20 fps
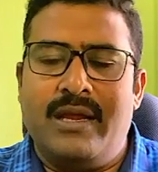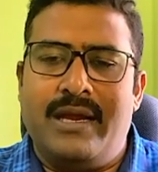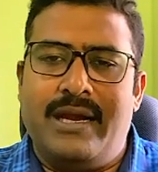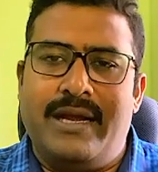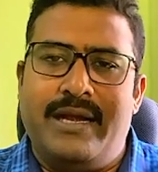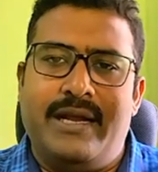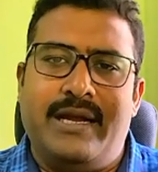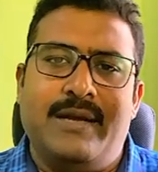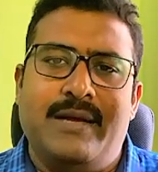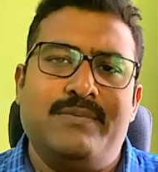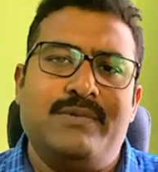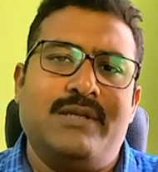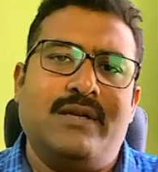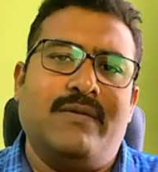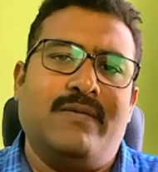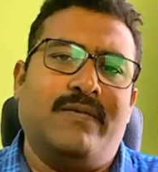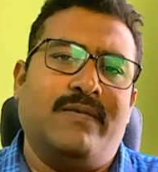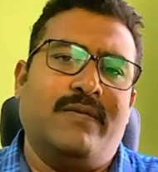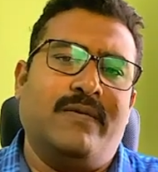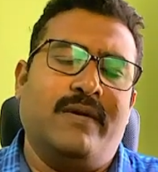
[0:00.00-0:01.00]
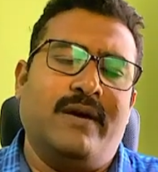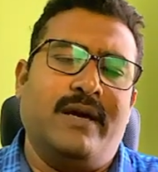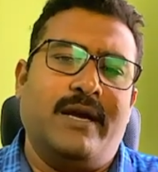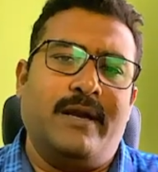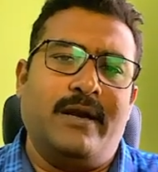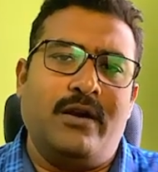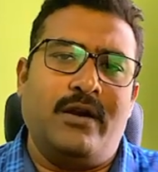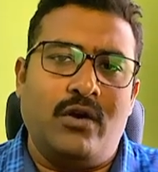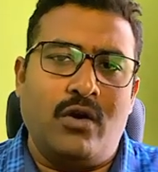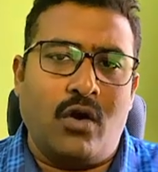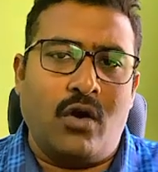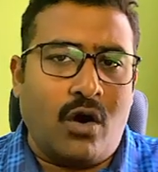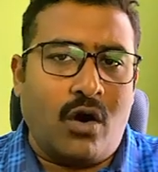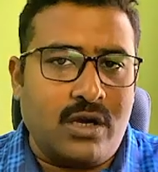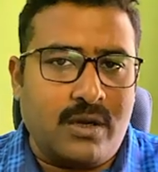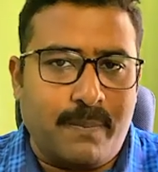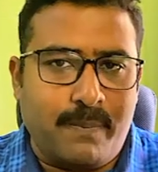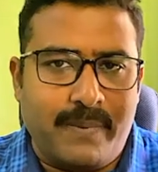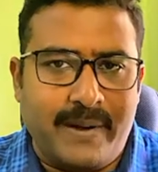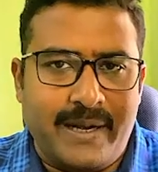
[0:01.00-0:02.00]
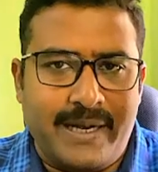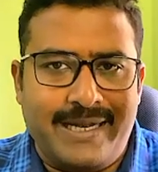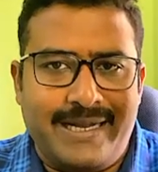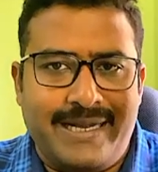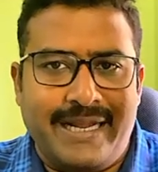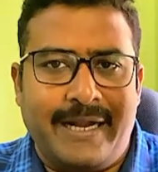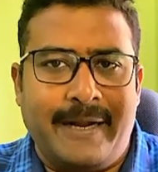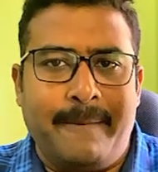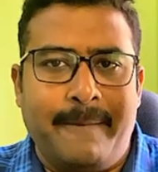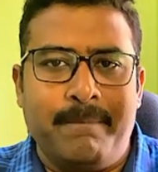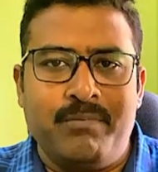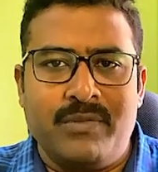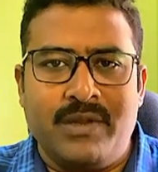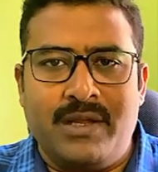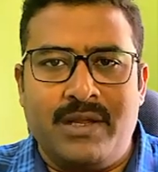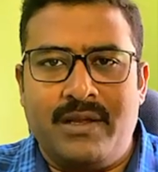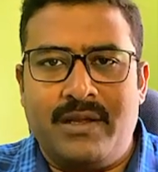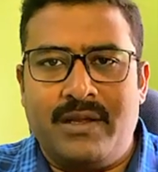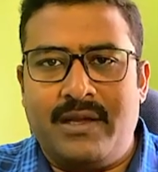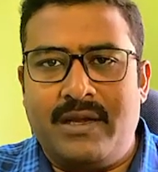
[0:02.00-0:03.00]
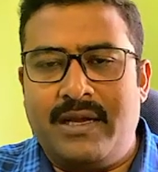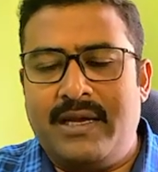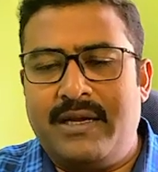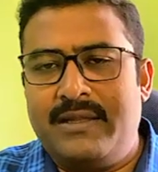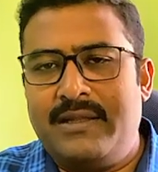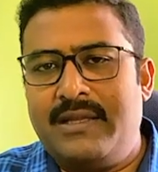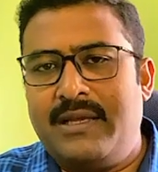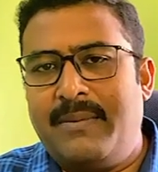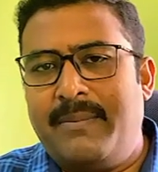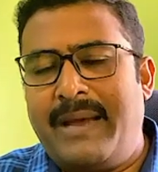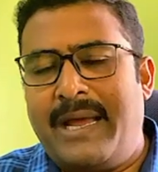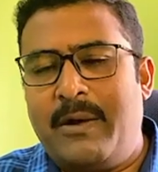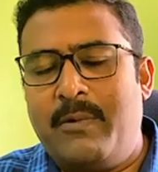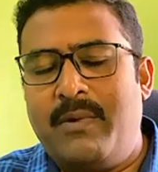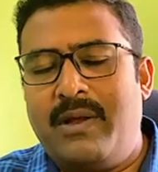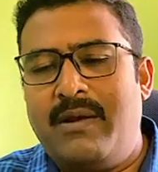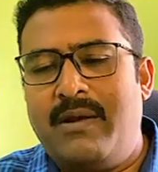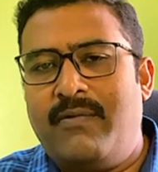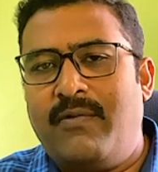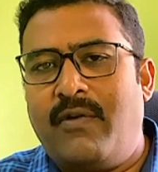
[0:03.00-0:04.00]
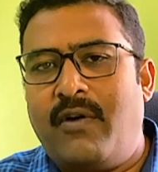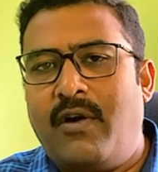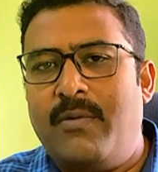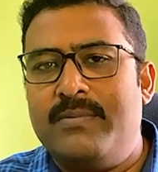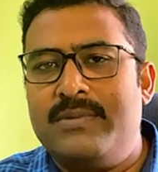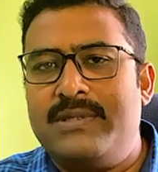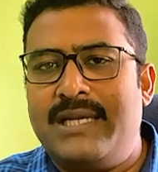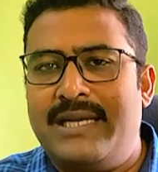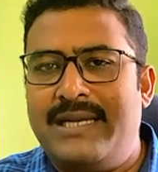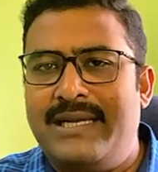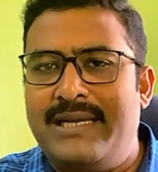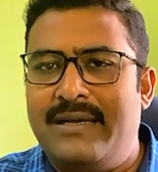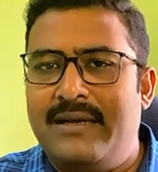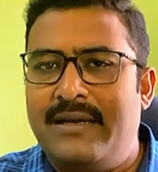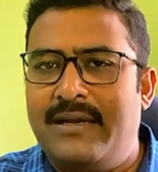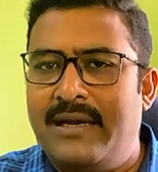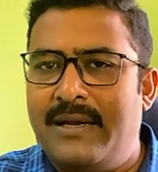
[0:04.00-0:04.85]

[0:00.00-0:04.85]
in terms of not printing the manual forms and